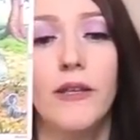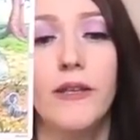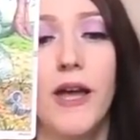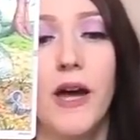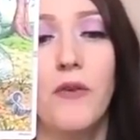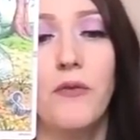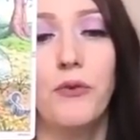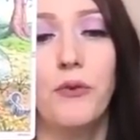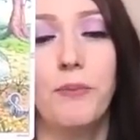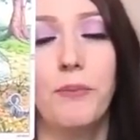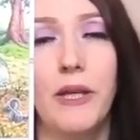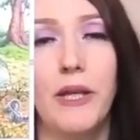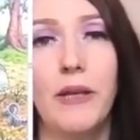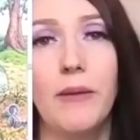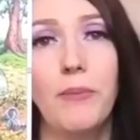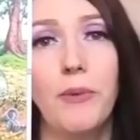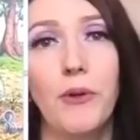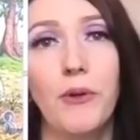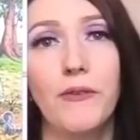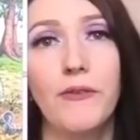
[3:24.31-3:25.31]
Now, for
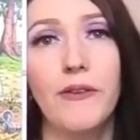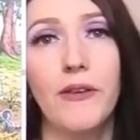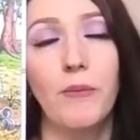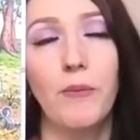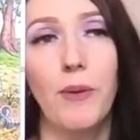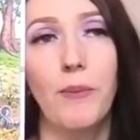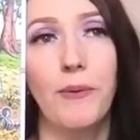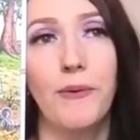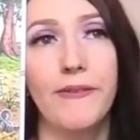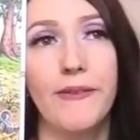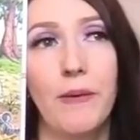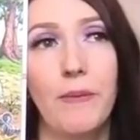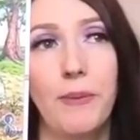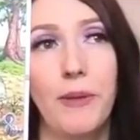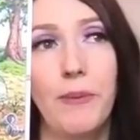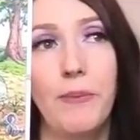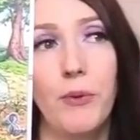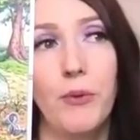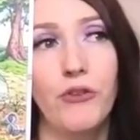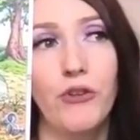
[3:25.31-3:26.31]
me, birds can represent
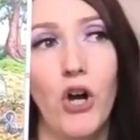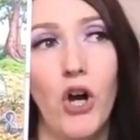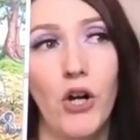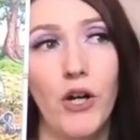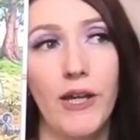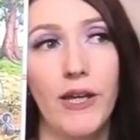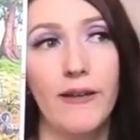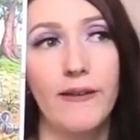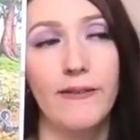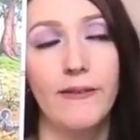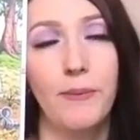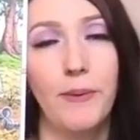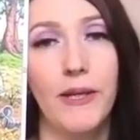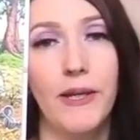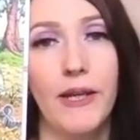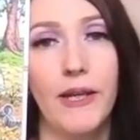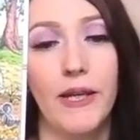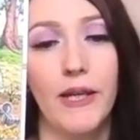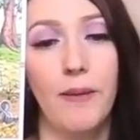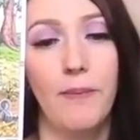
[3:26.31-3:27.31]
people talking,
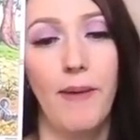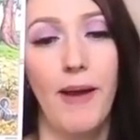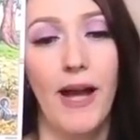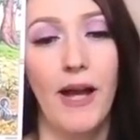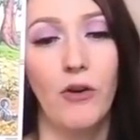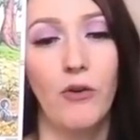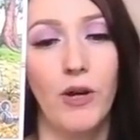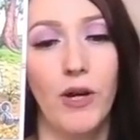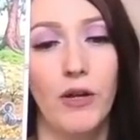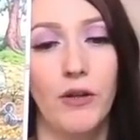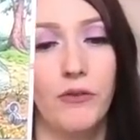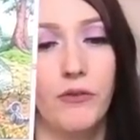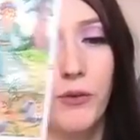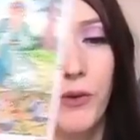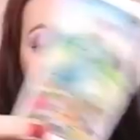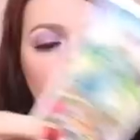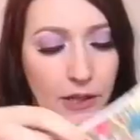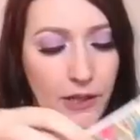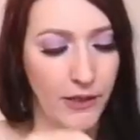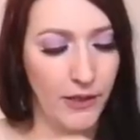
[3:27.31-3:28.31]
speaking in the background,
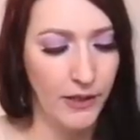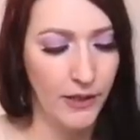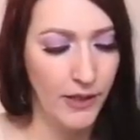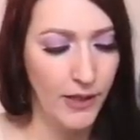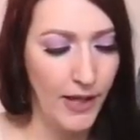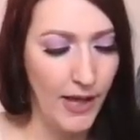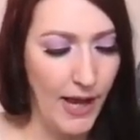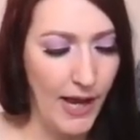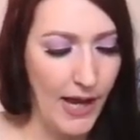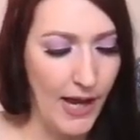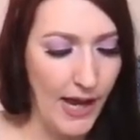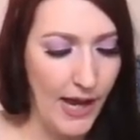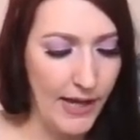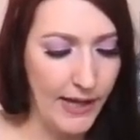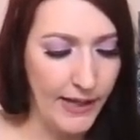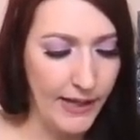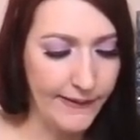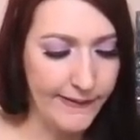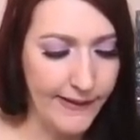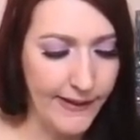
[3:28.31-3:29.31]
right?
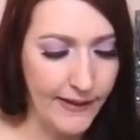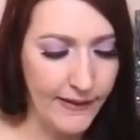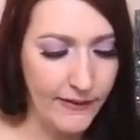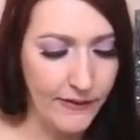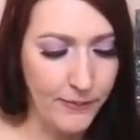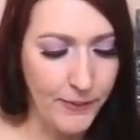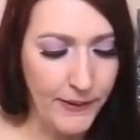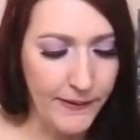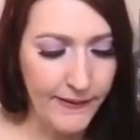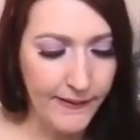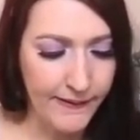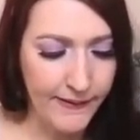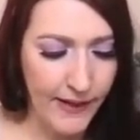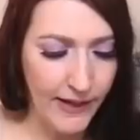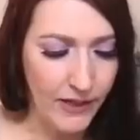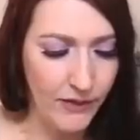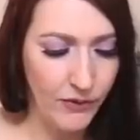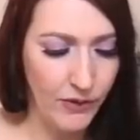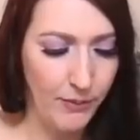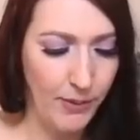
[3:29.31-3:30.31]
And it's like this person's
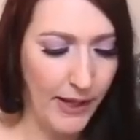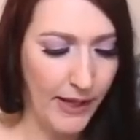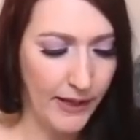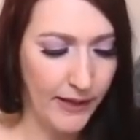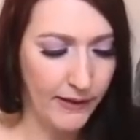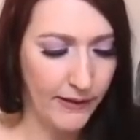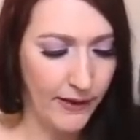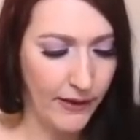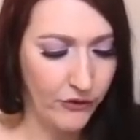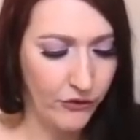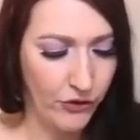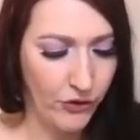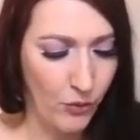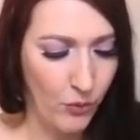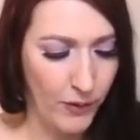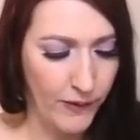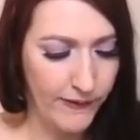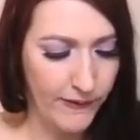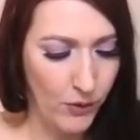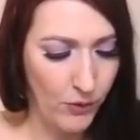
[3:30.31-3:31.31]
not even paying attention to
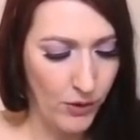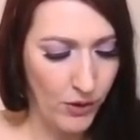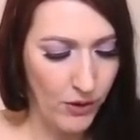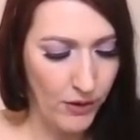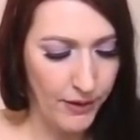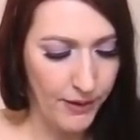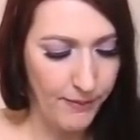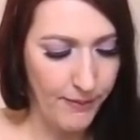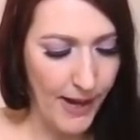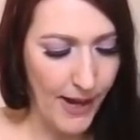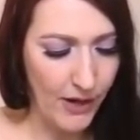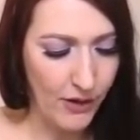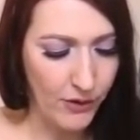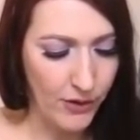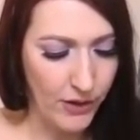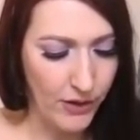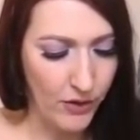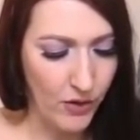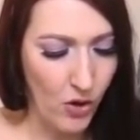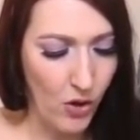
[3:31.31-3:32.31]
what's going on in the
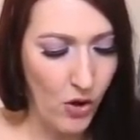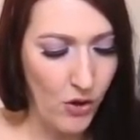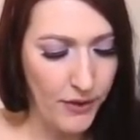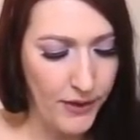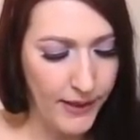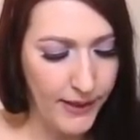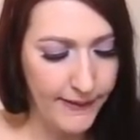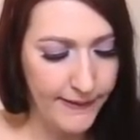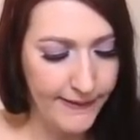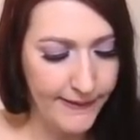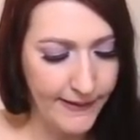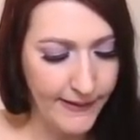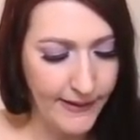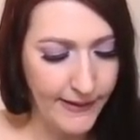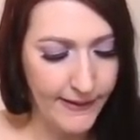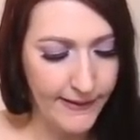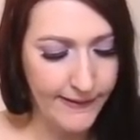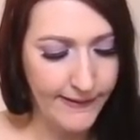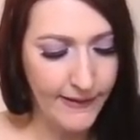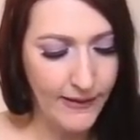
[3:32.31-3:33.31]
background. All they can
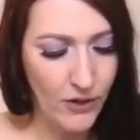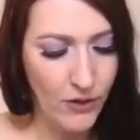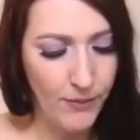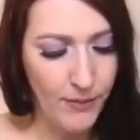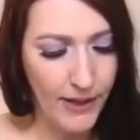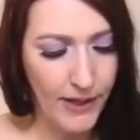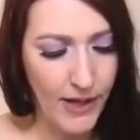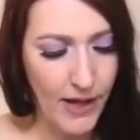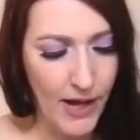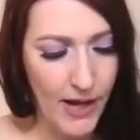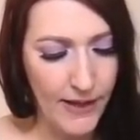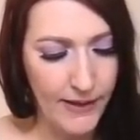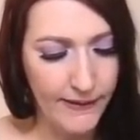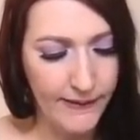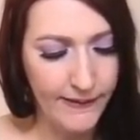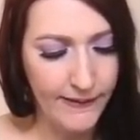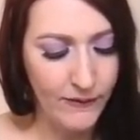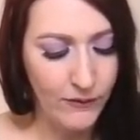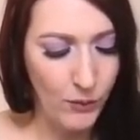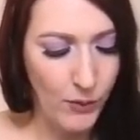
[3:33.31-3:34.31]
see is, oh my God,
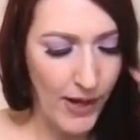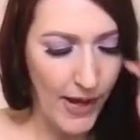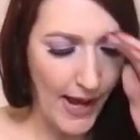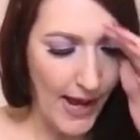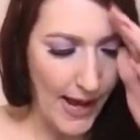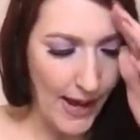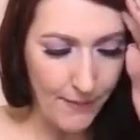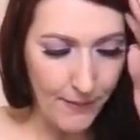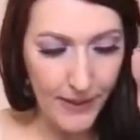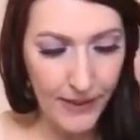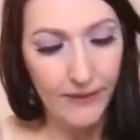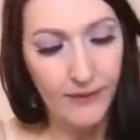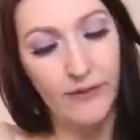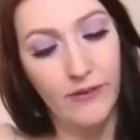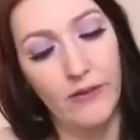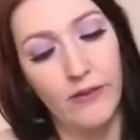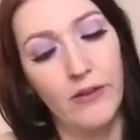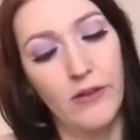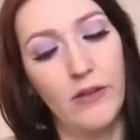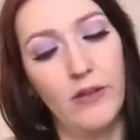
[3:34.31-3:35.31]
this is what
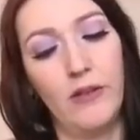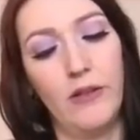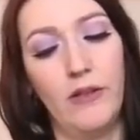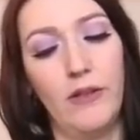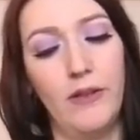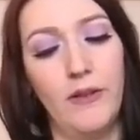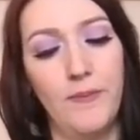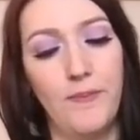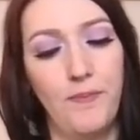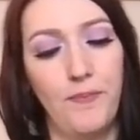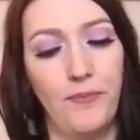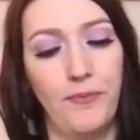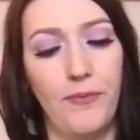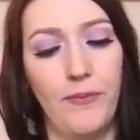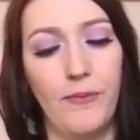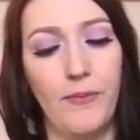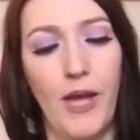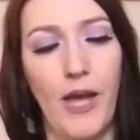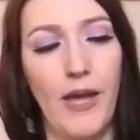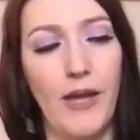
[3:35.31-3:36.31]
happened.
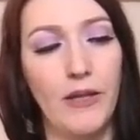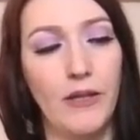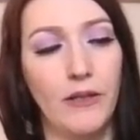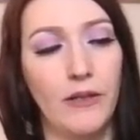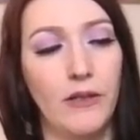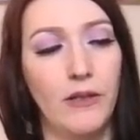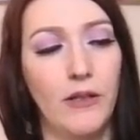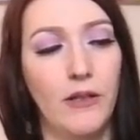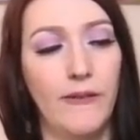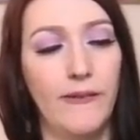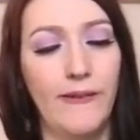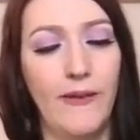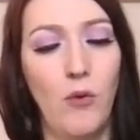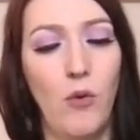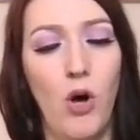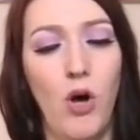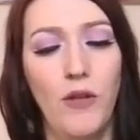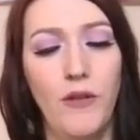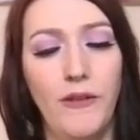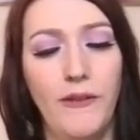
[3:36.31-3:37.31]
Okay. So
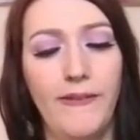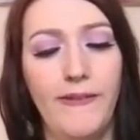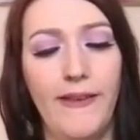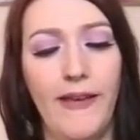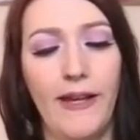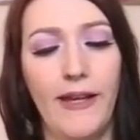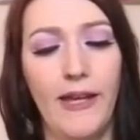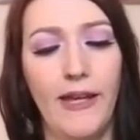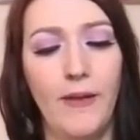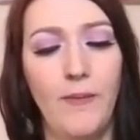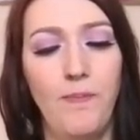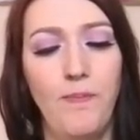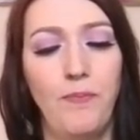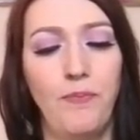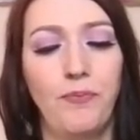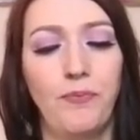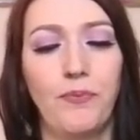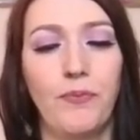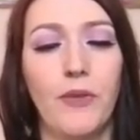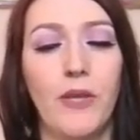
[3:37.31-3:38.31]
on the second,
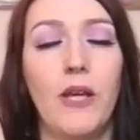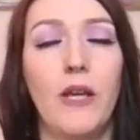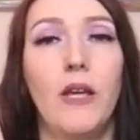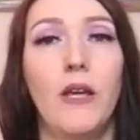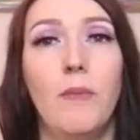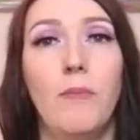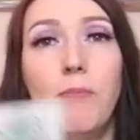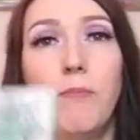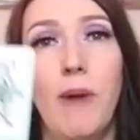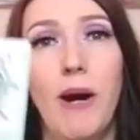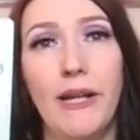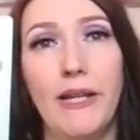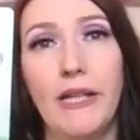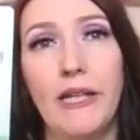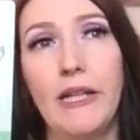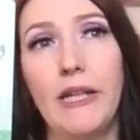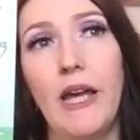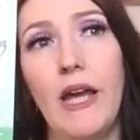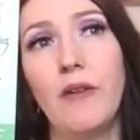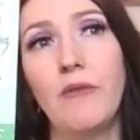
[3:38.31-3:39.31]

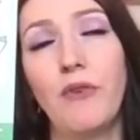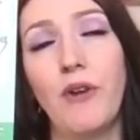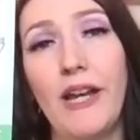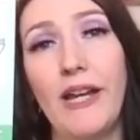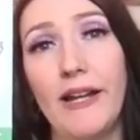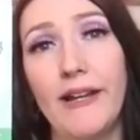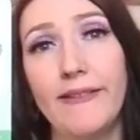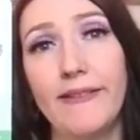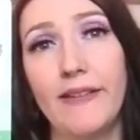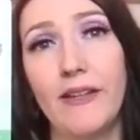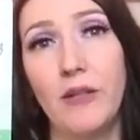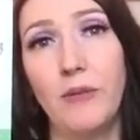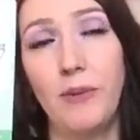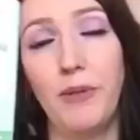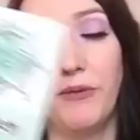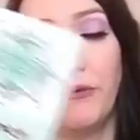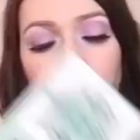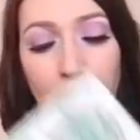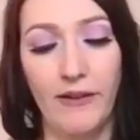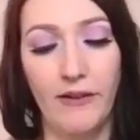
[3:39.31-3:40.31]
Money and finance could
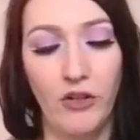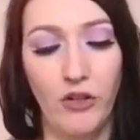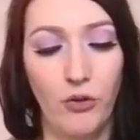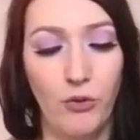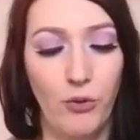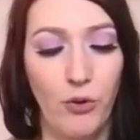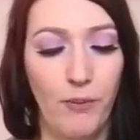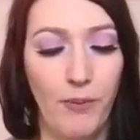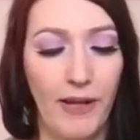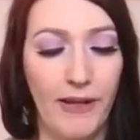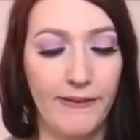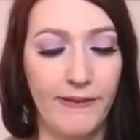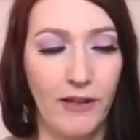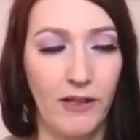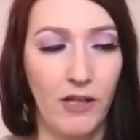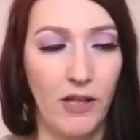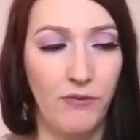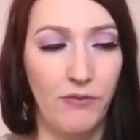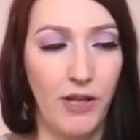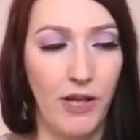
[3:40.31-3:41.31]
be affecting your
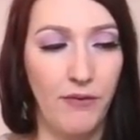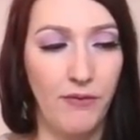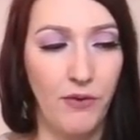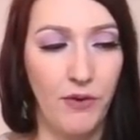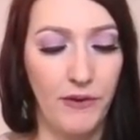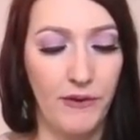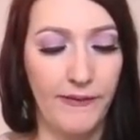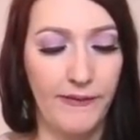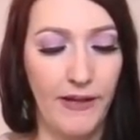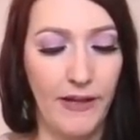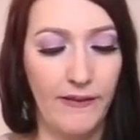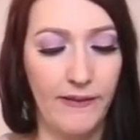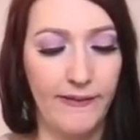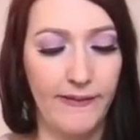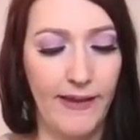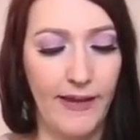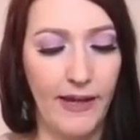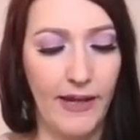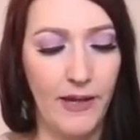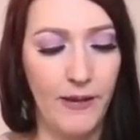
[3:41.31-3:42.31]
romantic love life on this day of the
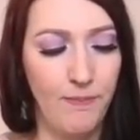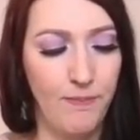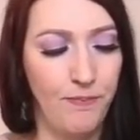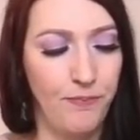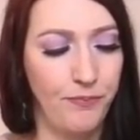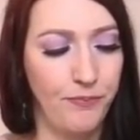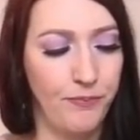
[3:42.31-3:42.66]
second.